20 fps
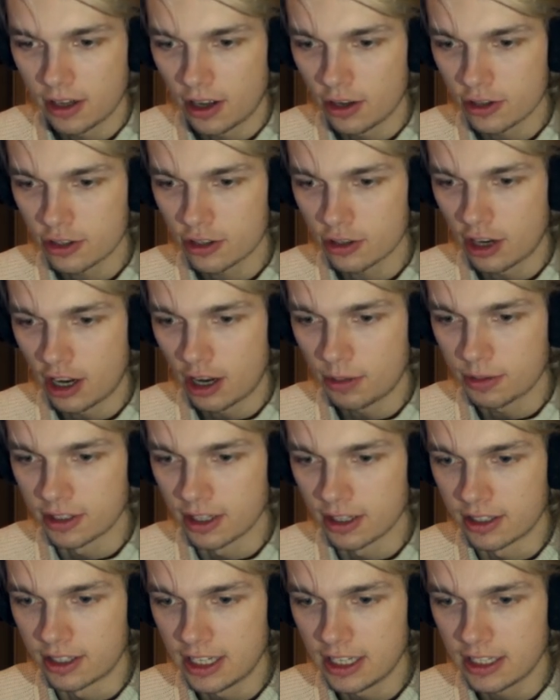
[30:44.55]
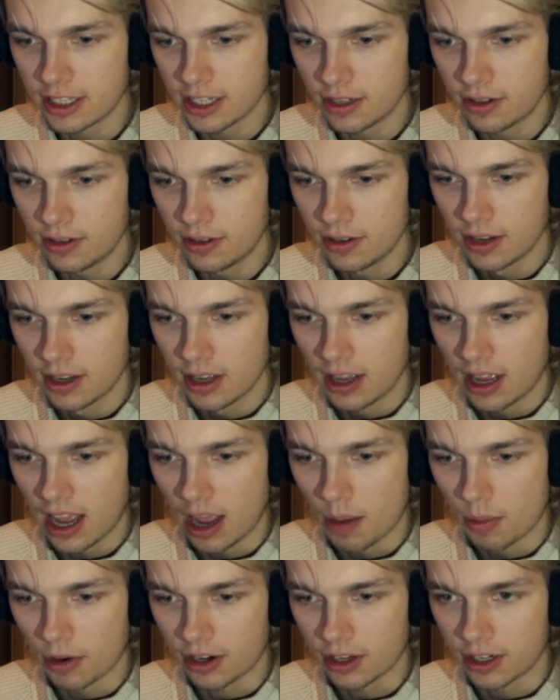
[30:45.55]
also up the detail,
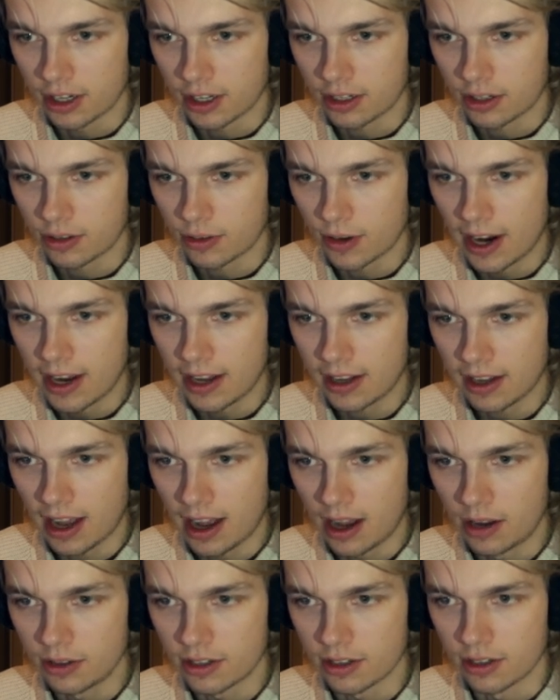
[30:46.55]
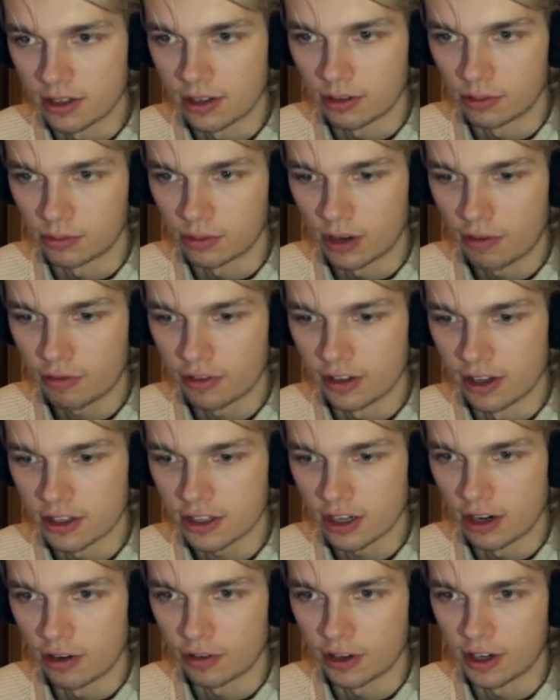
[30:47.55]
and we're going to crank out the
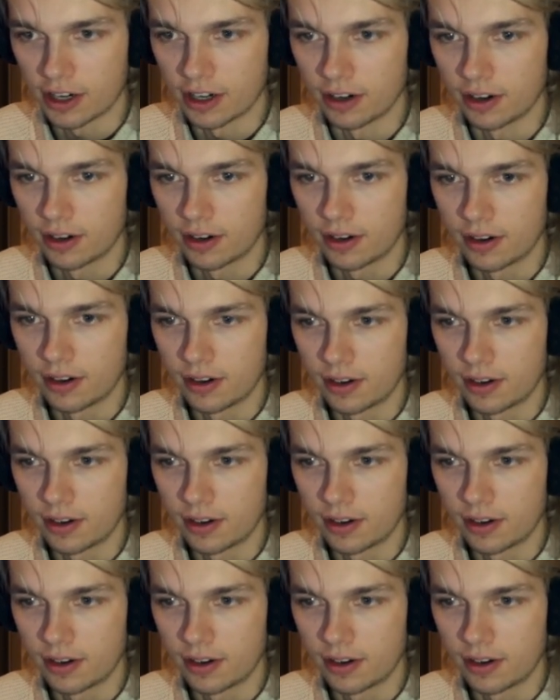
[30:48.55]
roughness over here.